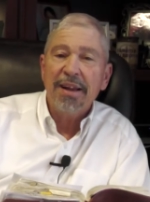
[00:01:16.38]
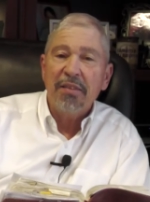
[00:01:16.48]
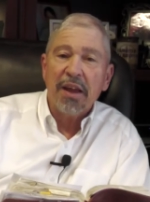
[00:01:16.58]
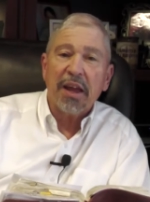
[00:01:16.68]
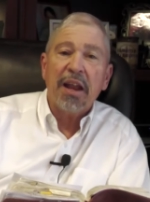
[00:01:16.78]

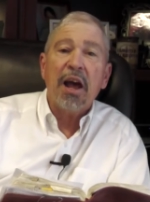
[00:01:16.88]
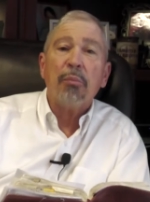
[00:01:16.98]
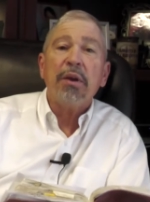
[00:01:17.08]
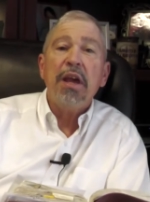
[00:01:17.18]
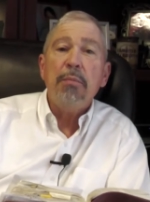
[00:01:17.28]
that can
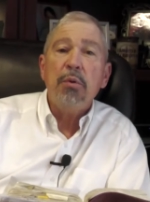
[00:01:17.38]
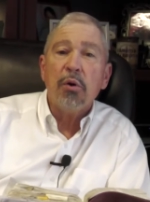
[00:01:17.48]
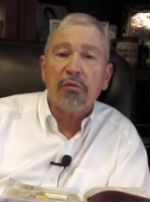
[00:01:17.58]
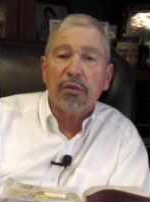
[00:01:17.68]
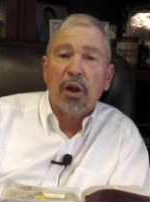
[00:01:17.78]
help keep
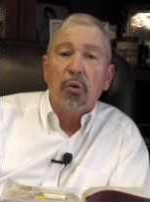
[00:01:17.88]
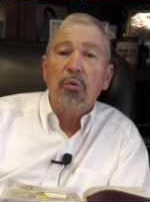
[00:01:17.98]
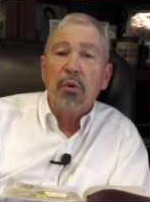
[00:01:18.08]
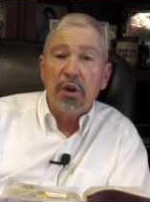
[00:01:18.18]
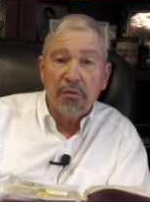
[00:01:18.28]
you
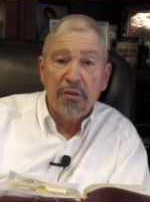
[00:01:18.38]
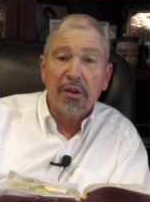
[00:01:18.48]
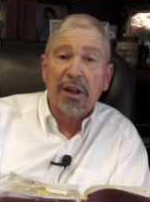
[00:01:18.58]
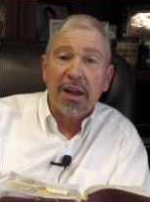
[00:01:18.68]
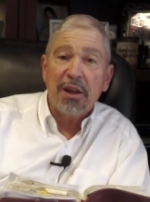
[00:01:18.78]
afloat when you
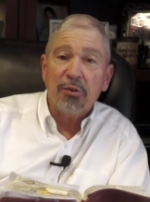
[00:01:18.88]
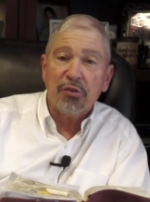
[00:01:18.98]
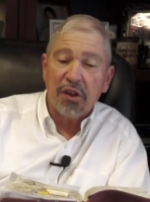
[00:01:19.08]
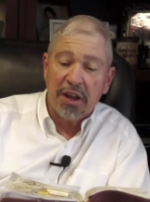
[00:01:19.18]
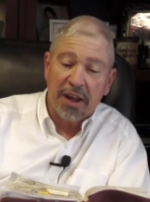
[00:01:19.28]
feel like you're
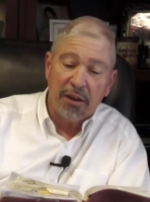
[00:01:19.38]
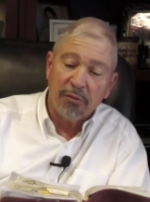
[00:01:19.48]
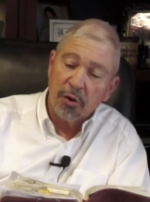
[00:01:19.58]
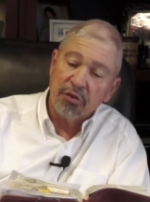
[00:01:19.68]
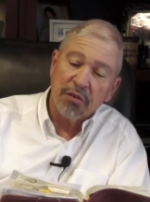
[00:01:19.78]
sinking.
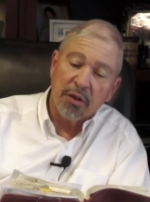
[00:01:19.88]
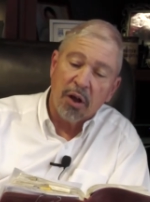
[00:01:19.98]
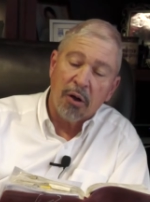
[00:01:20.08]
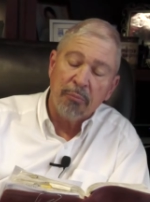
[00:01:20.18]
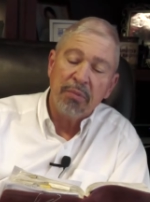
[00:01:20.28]
First of
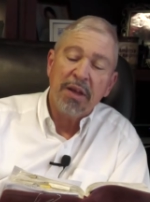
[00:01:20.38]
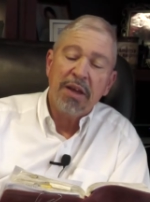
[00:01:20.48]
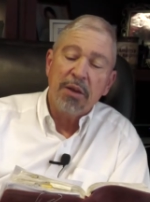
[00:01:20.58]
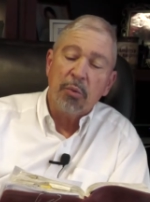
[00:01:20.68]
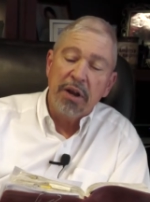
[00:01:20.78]
all,
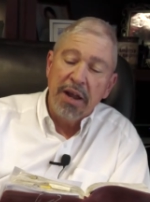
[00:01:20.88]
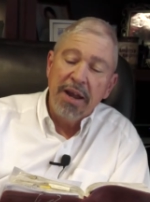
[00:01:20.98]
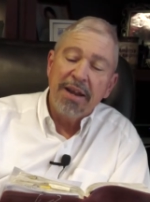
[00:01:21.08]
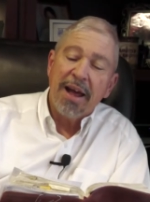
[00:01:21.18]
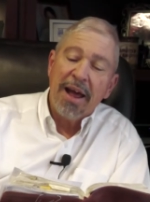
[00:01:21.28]
we
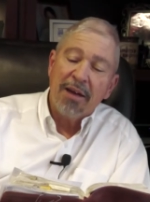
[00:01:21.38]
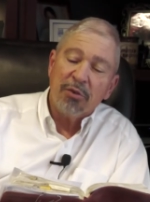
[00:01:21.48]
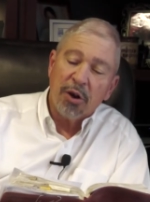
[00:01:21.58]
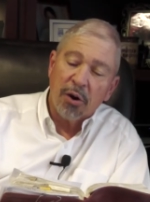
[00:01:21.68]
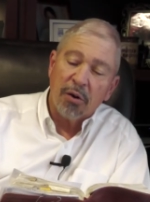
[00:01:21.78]
need to
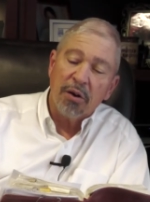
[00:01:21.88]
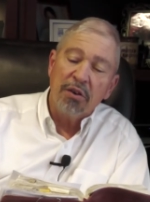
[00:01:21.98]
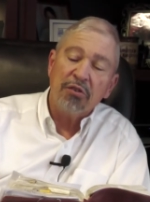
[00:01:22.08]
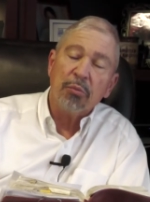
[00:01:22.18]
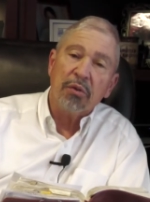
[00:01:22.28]
have
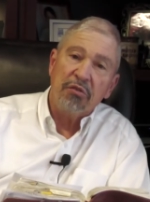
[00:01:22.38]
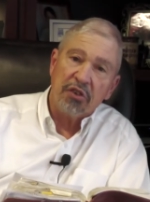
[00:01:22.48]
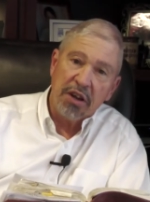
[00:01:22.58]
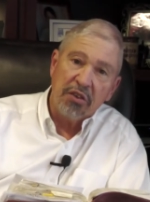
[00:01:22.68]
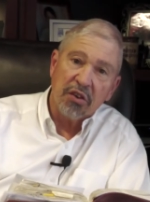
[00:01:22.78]
courage with
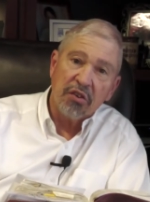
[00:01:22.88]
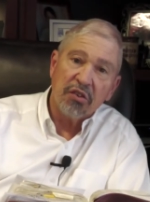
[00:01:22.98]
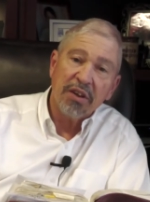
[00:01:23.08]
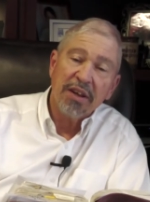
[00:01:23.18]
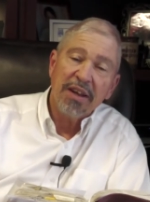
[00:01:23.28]

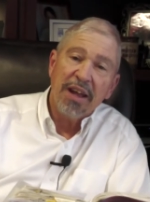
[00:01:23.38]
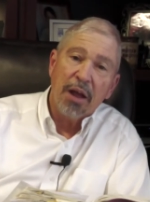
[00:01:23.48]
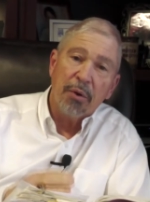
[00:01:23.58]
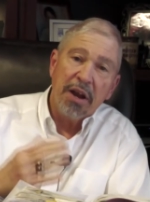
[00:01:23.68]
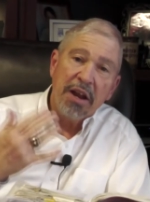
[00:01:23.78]
Jesus.
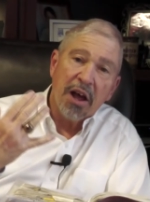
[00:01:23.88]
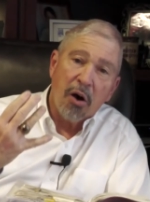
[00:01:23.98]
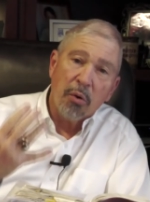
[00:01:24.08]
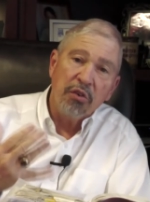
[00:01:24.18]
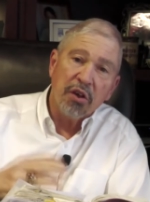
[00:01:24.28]
And we need to
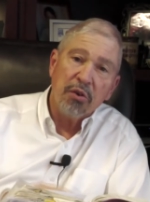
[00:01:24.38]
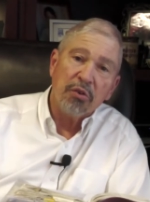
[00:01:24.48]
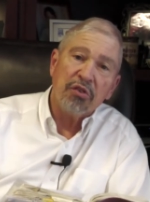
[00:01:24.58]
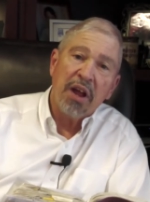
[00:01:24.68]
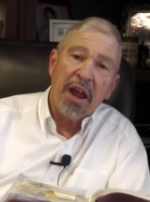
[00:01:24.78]
always
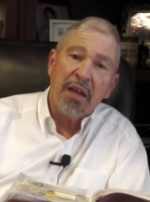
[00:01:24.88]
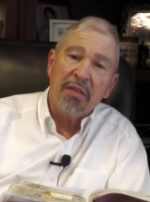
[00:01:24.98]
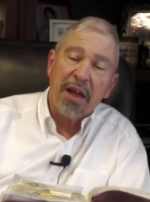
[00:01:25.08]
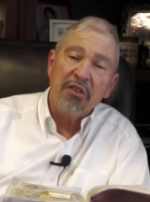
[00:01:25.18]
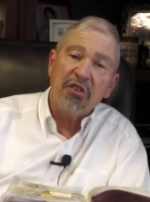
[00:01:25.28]

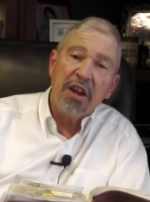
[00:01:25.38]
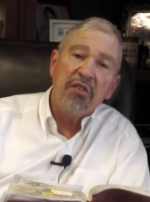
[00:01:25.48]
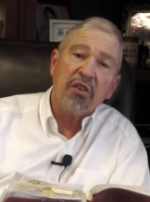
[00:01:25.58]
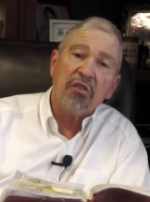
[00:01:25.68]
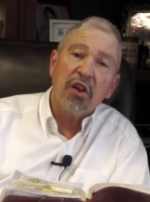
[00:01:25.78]
understand that
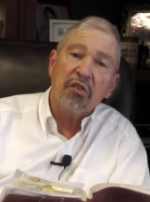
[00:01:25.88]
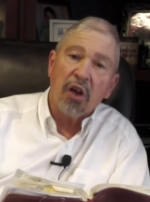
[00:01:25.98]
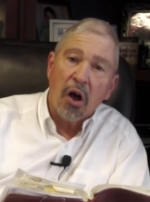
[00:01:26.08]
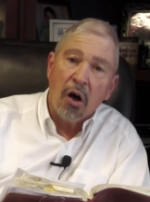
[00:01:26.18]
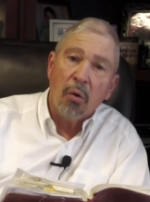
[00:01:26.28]
Jesus is
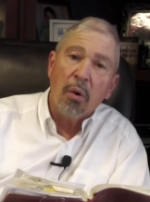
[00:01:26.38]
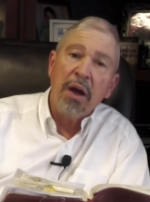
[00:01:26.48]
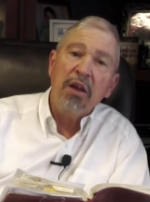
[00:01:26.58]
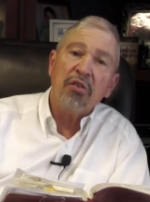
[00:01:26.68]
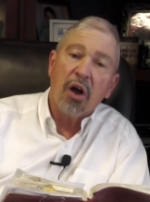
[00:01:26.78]

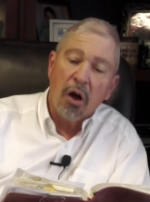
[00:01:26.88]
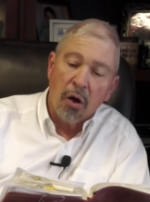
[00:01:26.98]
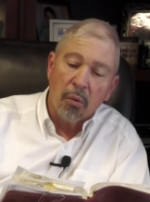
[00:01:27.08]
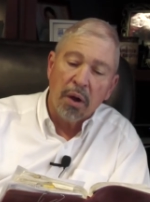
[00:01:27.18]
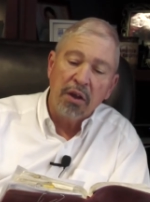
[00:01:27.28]
always,
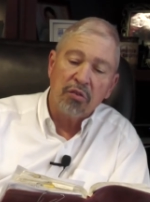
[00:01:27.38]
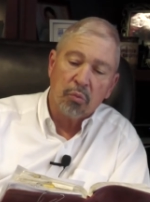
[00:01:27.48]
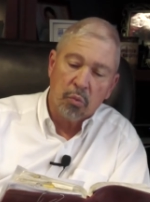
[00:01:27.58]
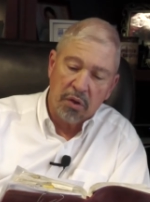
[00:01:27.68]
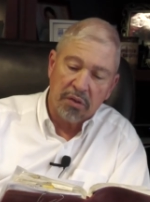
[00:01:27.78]
always
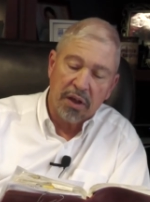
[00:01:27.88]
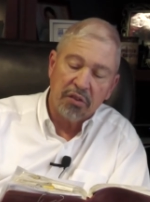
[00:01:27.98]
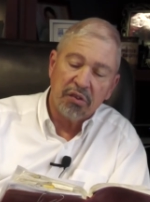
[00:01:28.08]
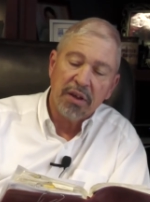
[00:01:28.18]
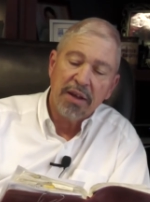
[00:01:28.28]
with us.